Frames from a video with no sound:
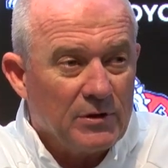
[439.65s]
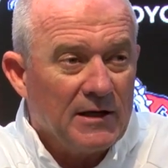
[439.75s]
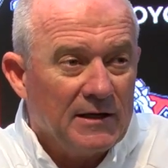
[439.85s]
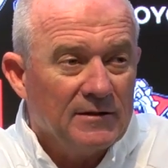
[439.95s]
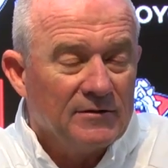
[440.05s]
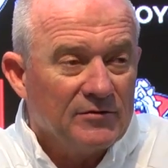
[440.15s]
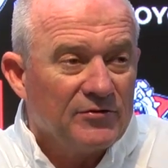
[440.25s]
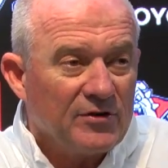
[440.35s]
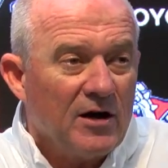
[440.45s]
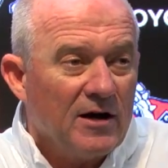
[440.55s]
playing
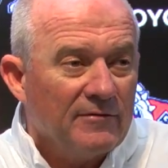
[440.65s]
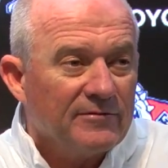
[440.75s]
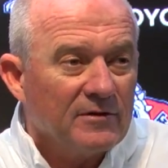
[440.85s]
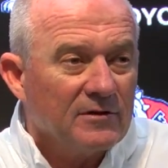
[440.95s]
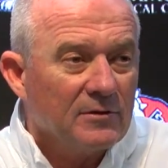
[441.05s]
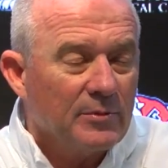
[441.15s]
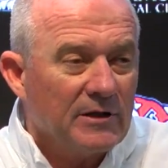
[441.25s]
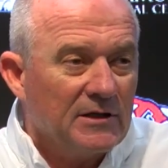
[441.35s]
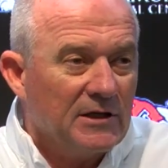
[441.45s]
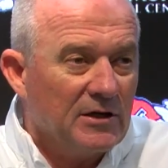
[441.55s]
soft a little bit,